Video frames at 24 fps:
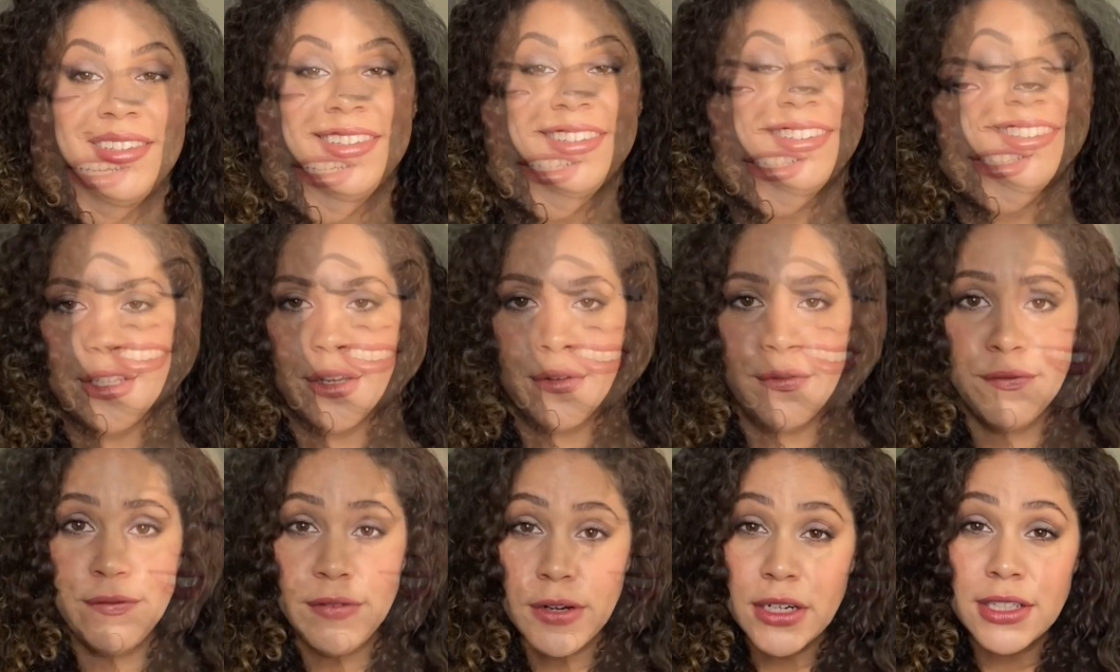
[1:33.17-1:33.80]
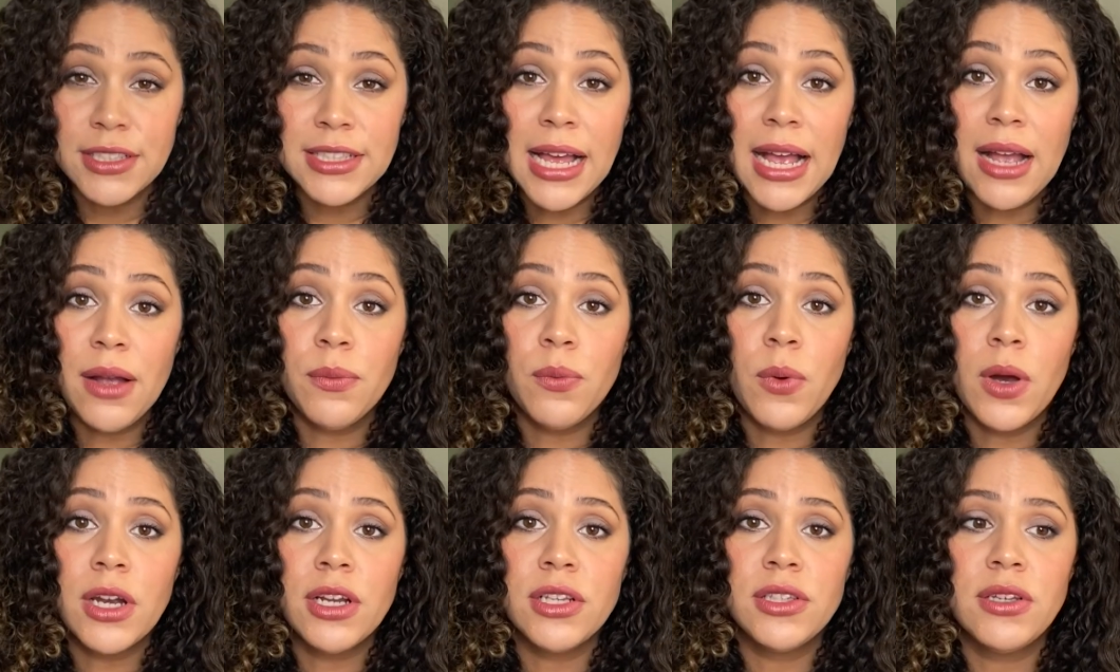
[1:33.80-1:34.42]
So first I
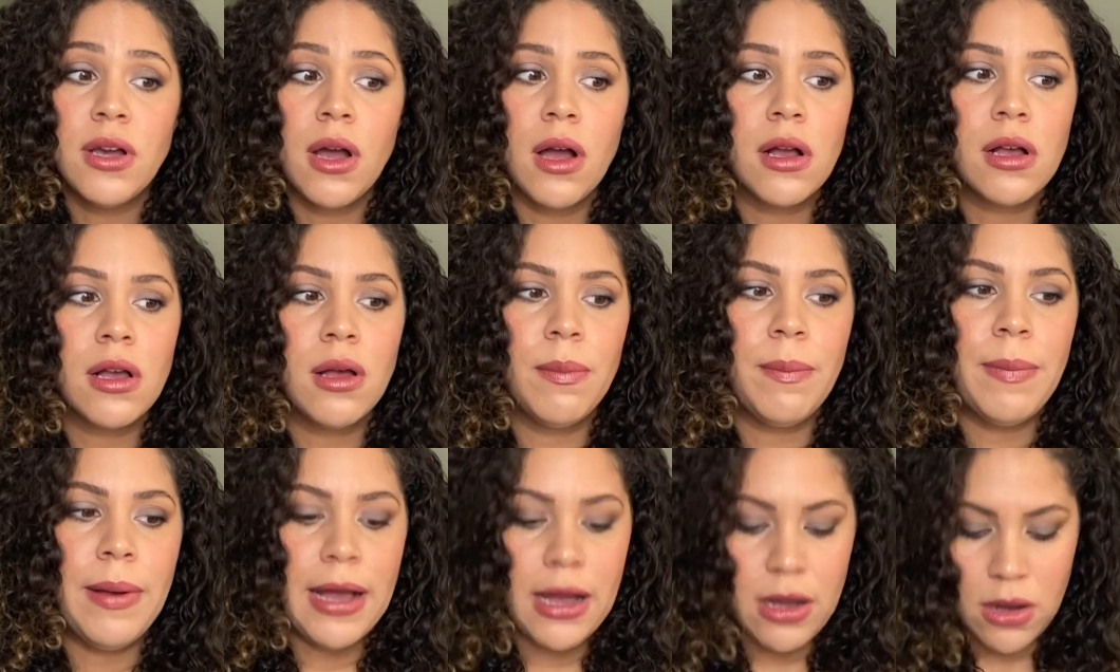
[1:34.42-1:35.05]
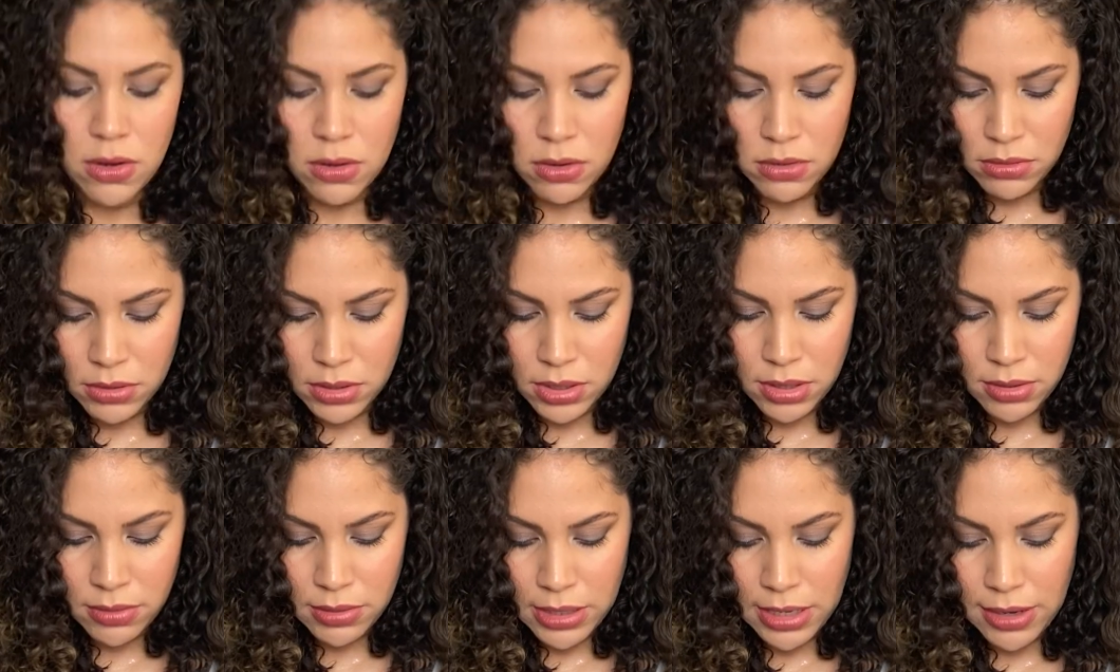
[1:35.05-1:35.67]
want to talk about,
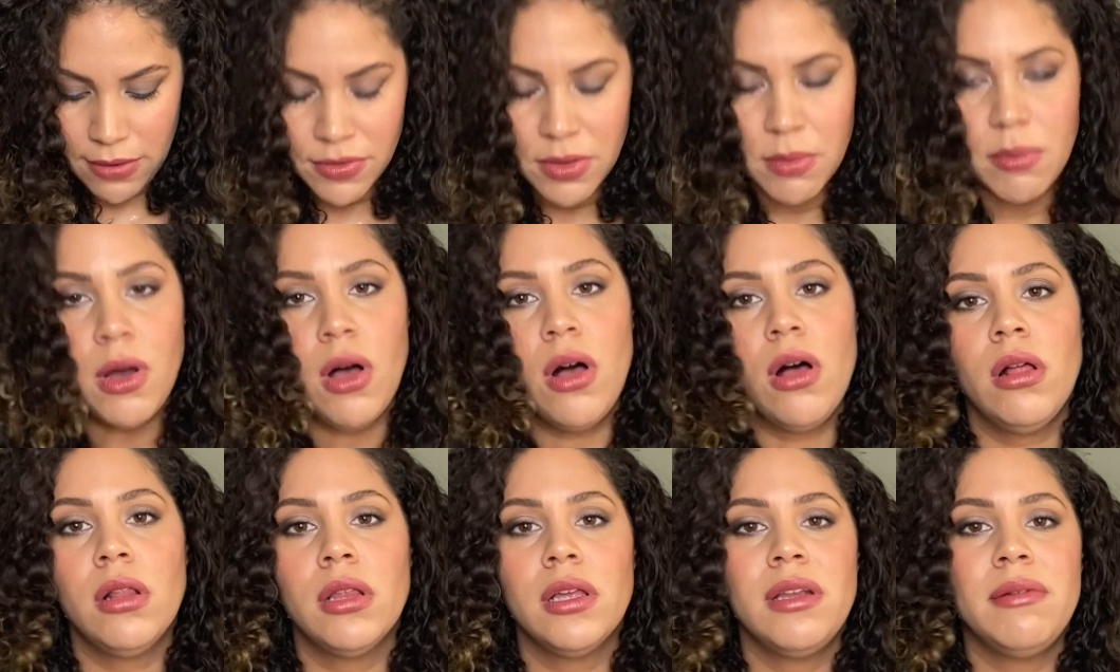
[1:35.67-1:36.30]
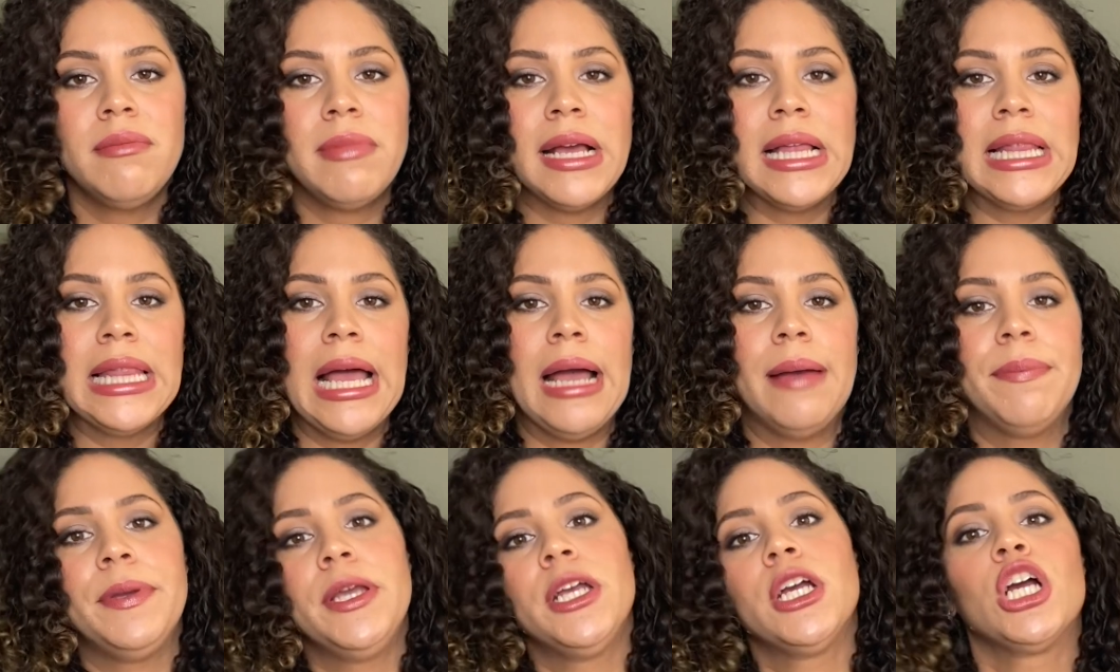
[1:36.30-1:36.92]
and I have them all in my
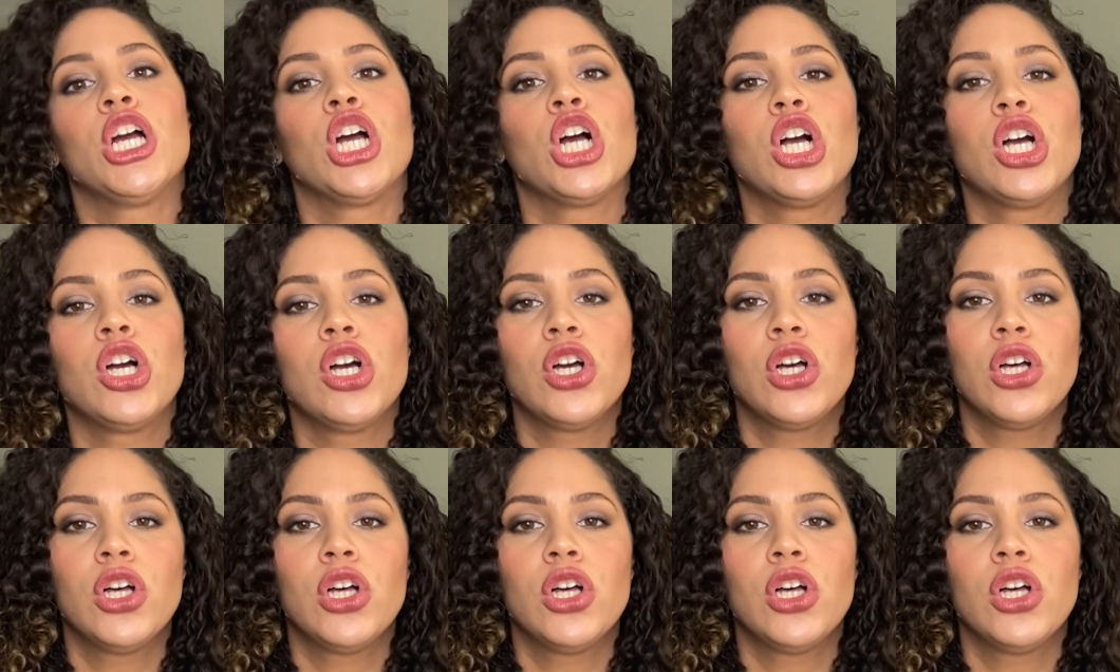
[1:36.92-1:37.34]
lap here,